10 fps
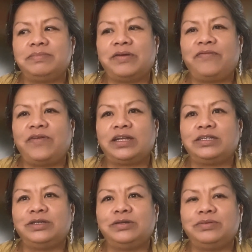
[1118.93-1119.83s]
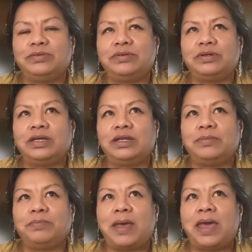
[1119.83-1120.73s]
affect you in a
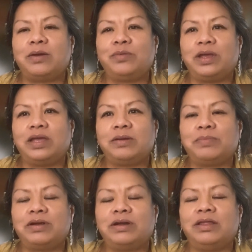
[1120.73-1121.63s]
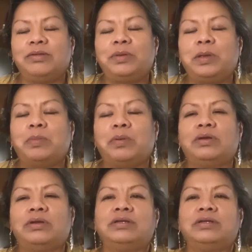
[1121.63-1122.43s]
bad way compared to other people.